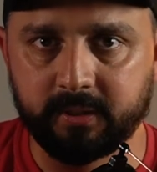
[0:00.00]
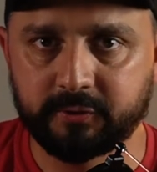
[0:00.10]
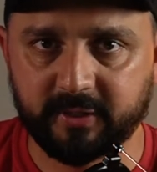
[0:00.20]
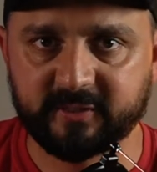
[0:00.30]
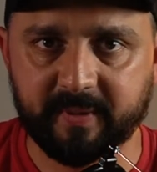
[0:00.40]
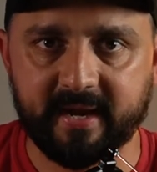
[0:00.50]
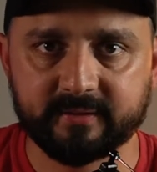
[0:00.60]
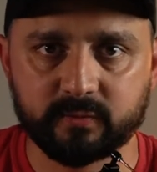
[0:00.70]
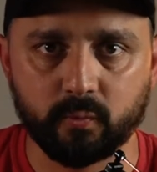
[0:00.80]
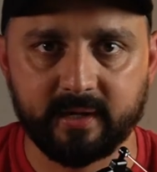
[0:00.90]

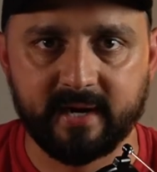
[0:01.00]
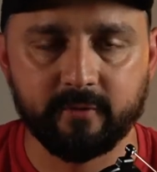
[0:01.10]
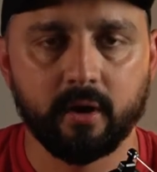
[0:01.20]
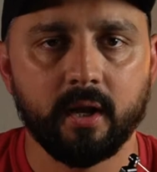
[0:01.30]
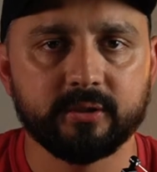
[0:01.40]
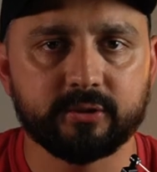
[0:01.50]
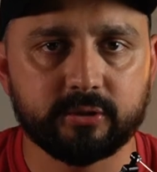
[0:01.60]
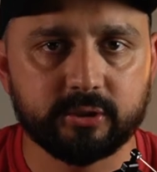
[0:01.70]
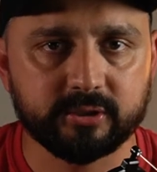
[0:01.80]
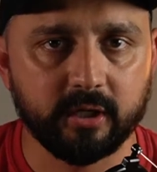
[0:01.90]
trespass, whatever,
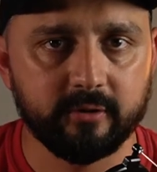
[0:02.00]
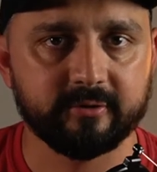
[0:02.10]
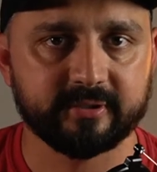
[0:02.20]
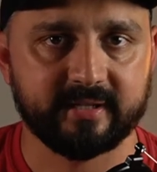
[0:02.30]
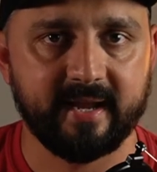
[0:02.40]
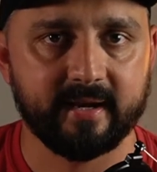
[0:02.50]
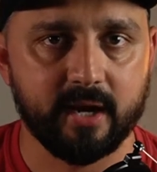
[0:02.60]
just understand